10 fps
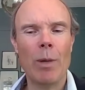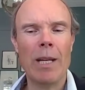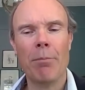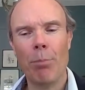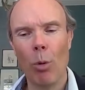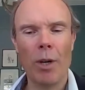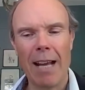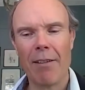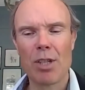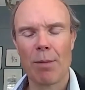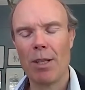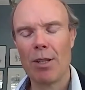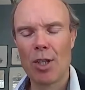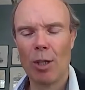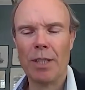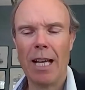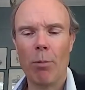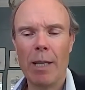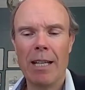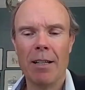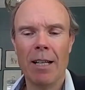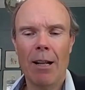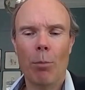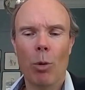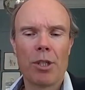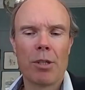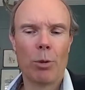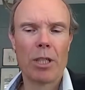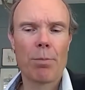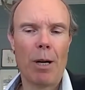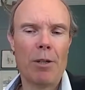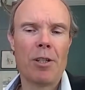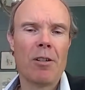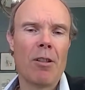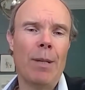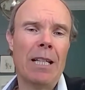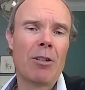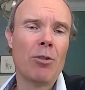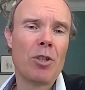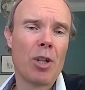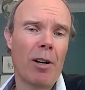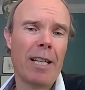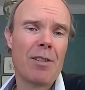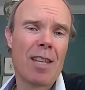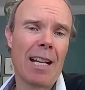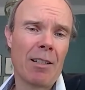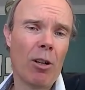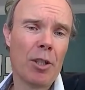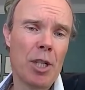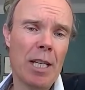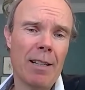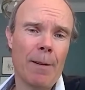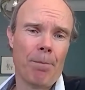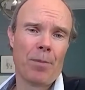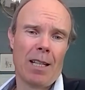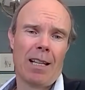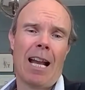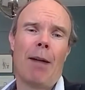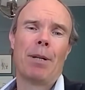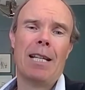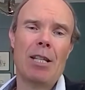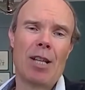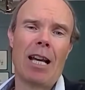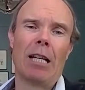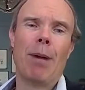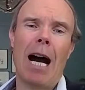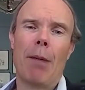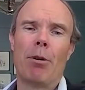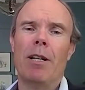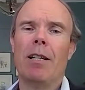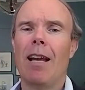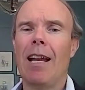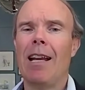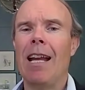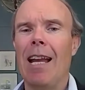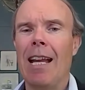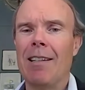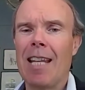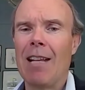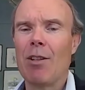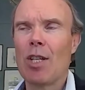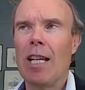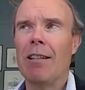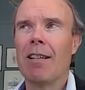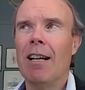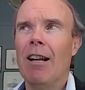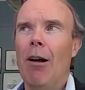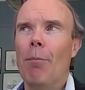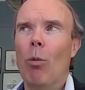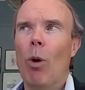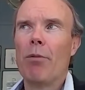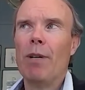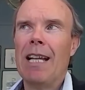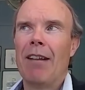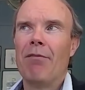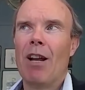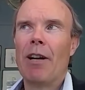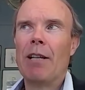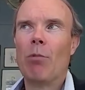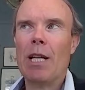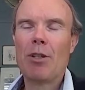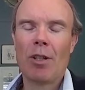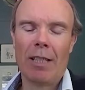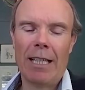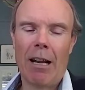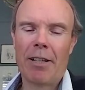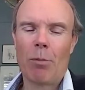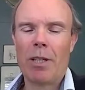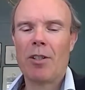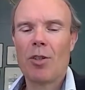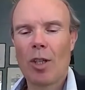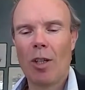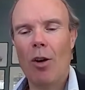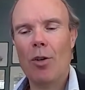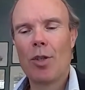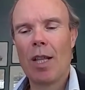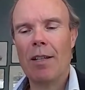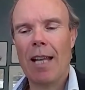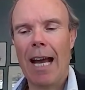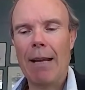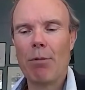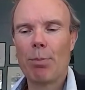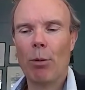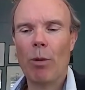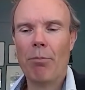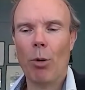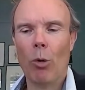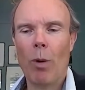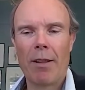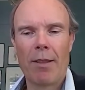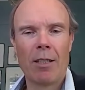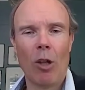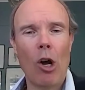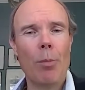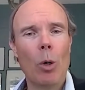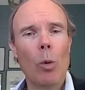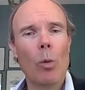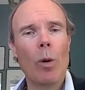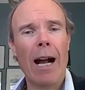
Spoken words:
had bought out of some of the sell down. We had bought some more exposure to the big two Chinese technology companies, Alibaba and Tencent. But what have we done very recently? I don't want to disclose the names, but we bought one of the global